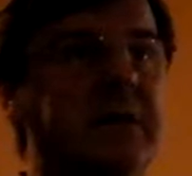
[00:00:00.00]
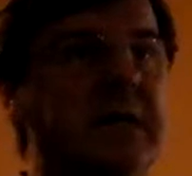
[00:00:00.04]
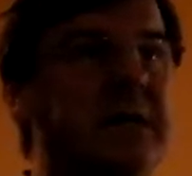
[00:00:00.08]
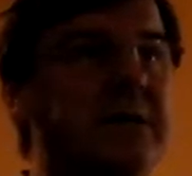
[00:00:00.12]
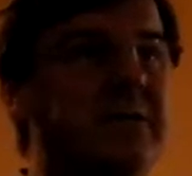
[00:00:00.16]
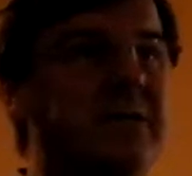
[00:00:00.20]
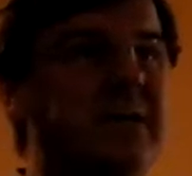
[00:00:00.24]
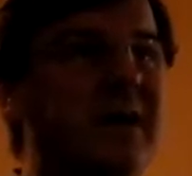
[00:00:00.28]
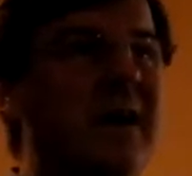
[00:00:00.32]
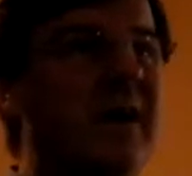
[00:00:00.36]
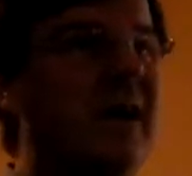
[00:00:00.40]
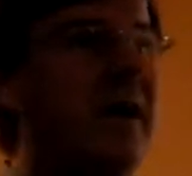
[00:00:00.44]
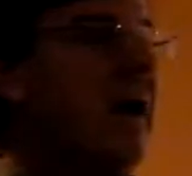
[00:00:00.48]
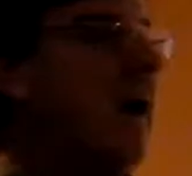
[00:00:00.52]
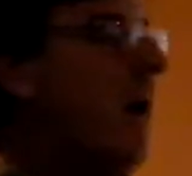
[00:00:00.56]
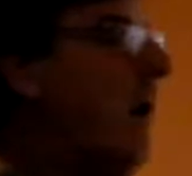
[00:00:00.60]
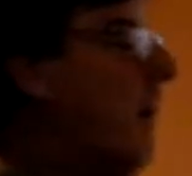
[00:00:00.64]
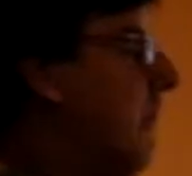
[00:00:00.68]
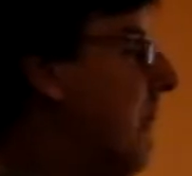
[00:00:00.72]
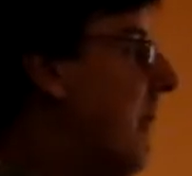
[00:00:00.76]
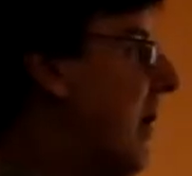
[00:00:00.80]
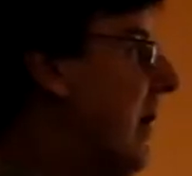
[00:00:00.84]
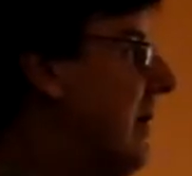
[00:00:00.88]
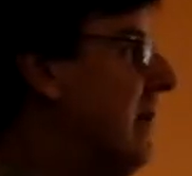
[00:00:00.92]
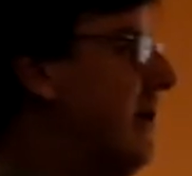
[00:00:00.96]
days,
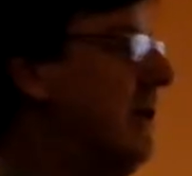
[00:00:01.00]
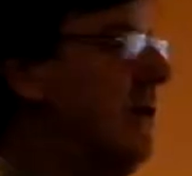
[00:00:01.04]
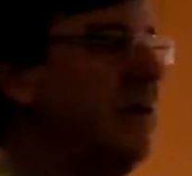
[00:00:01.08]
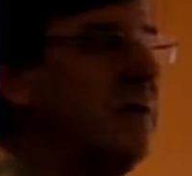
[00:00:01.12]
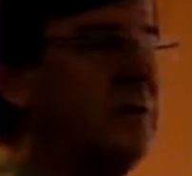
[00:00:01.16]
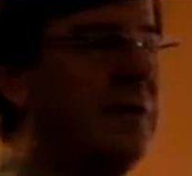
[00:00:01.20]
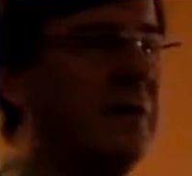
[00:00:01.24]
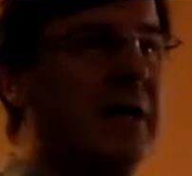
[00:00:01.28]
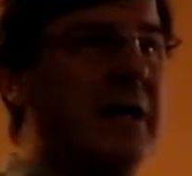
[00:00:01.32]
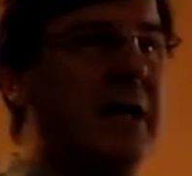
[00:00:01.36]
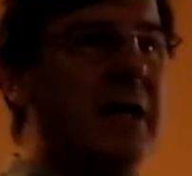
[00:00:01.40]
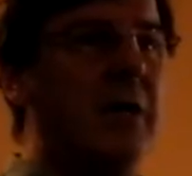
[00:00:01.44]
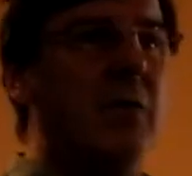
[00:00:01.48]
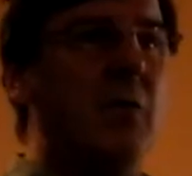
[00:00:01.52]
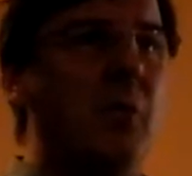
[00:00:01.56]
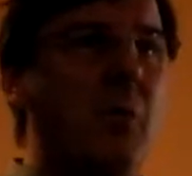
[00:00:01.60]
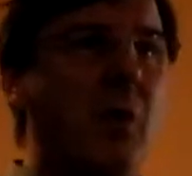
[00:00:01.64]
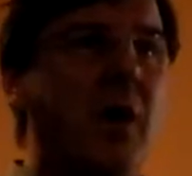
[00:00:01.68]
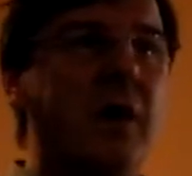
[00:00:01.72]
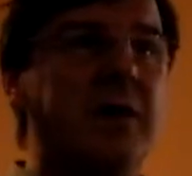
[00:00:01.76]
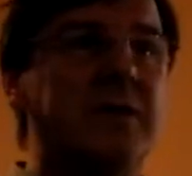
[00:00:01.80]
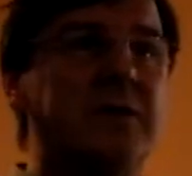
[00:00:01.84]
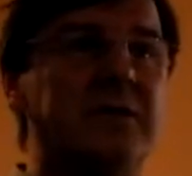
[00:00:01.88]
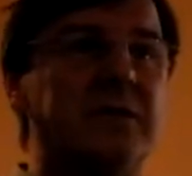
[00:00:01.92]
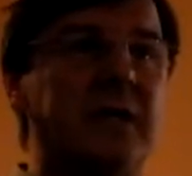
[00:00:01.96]
Martin Luther King
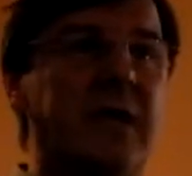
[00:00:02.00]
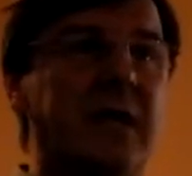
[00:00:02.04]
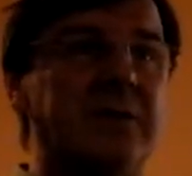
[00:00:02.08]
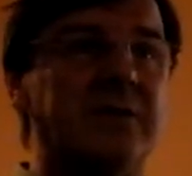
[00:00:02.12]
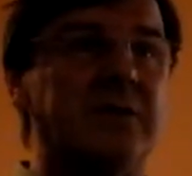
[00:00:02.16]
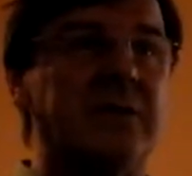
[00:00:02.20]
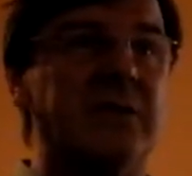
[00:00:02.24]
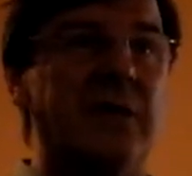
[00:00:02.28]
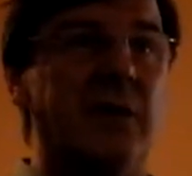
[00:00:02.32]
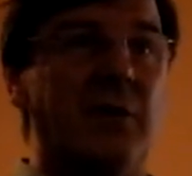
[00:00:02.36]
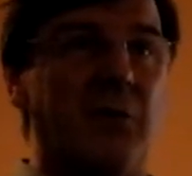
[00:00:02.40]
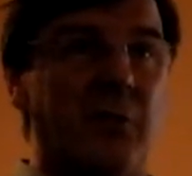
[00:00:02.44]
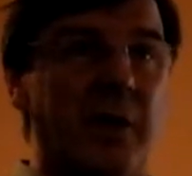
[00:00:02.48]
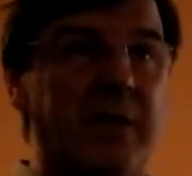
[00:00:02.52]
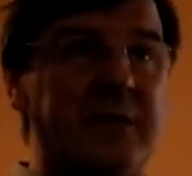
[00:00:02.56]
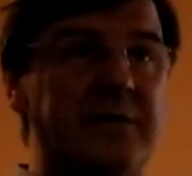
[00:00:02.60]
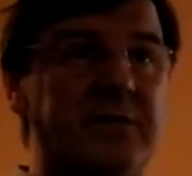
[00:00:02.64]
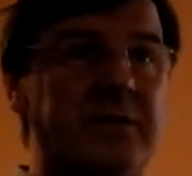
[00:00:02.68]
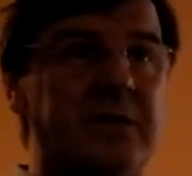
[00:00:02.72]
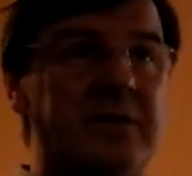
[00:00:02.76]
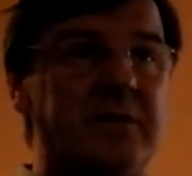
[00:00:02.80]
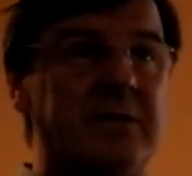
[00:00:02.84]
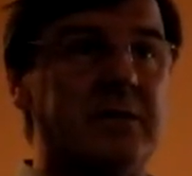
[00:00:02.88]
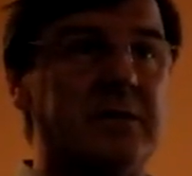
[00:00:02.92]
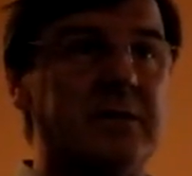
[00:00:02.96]
was actually
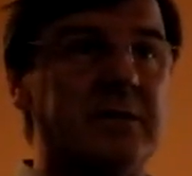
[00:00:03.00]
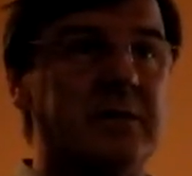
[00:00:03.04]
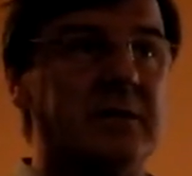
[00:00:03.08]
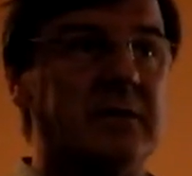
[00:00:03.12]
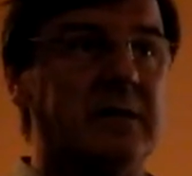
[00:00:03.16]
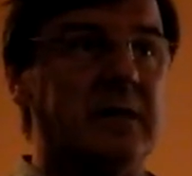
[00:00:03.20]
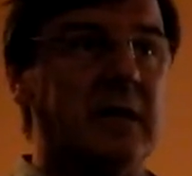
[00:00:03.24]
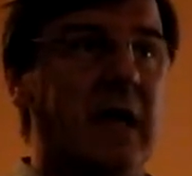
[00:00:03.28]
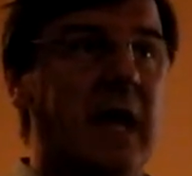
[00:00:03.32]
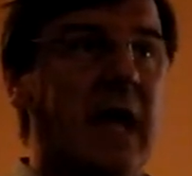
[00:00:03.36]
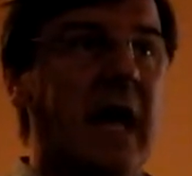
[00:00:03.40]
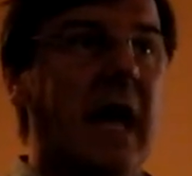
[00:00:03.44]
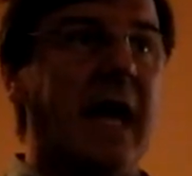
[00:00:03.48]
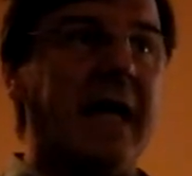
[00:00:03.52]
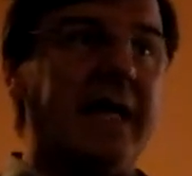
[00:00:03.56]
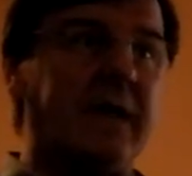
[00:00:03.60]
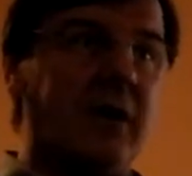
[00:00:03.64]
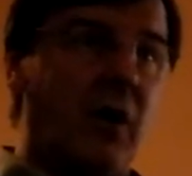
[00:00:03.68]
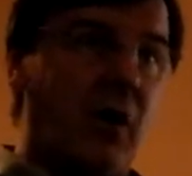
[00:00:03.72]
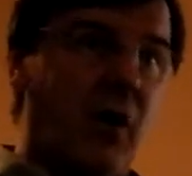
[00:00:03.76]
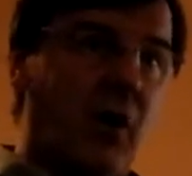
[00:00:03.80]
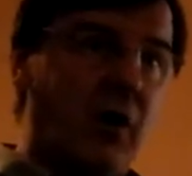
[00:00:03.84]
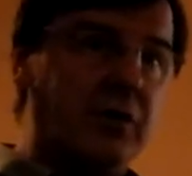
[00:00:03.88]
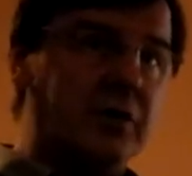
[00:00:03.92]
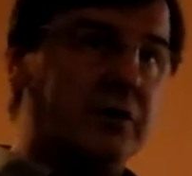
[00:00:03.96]
arrested and
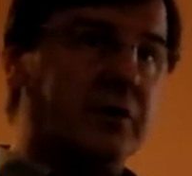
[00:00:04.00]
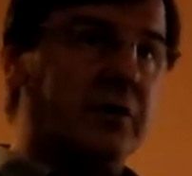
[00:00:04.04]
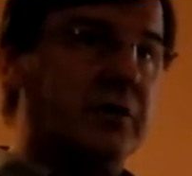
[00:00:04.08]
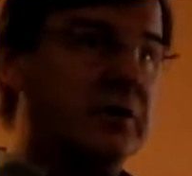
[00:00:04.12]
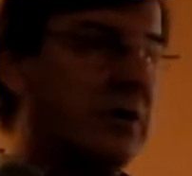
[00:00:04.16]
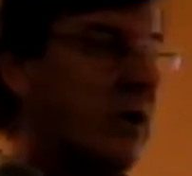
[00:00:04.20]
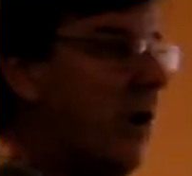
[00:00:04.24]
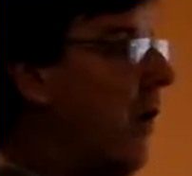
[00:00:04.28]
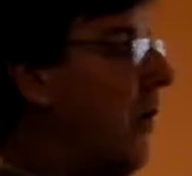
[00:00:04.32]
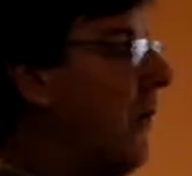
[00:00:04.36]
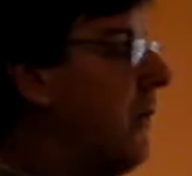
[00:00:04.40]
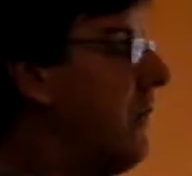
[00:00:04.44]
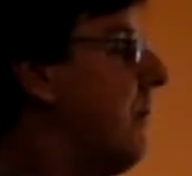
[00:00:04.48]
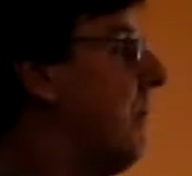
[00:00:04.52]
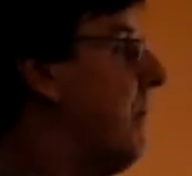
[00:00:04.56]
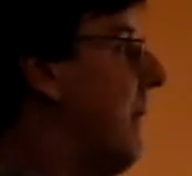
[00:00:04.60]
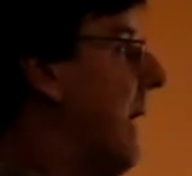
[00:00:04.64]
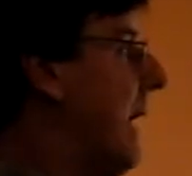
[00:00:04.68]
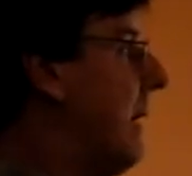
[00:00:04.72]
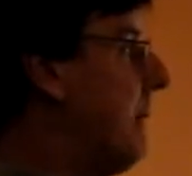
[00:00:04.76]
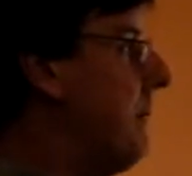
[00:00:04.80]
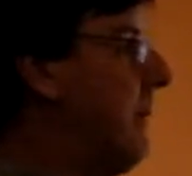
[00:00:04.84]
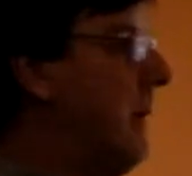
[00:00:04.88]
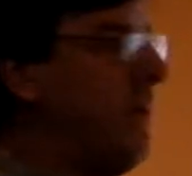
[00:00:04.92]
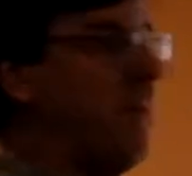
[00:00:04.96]
100 other
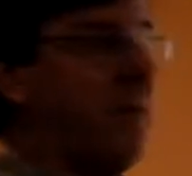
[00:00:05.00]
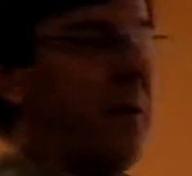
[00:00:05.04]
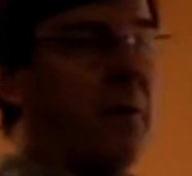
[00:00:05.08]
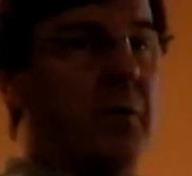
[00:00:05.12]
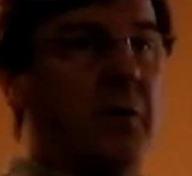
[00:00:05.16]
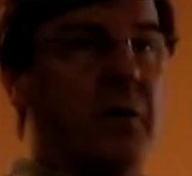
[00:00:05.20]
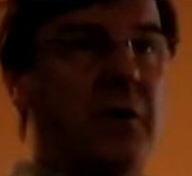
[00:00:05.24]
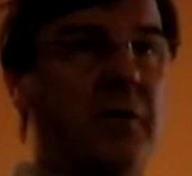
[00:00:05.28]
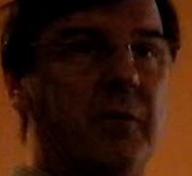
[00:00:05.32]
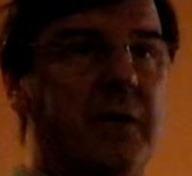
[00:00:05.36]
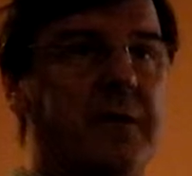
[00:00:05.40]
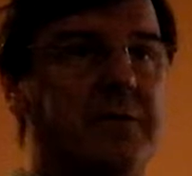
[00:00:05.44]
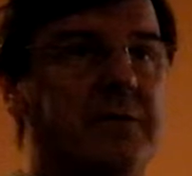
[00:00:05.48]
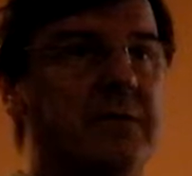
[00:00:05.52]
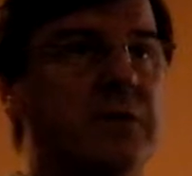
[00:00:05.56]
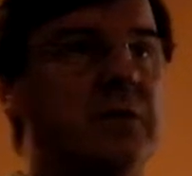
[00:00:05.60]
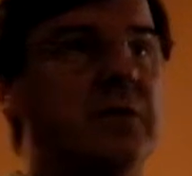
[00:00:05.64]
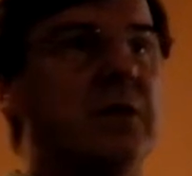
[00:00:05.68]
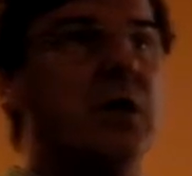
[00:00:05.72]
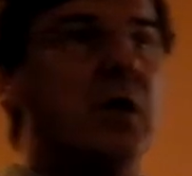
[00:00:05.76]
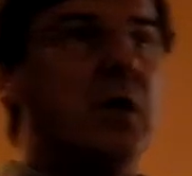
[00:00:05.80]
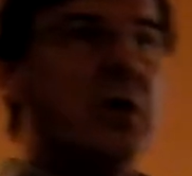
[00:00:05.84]
black people were arrested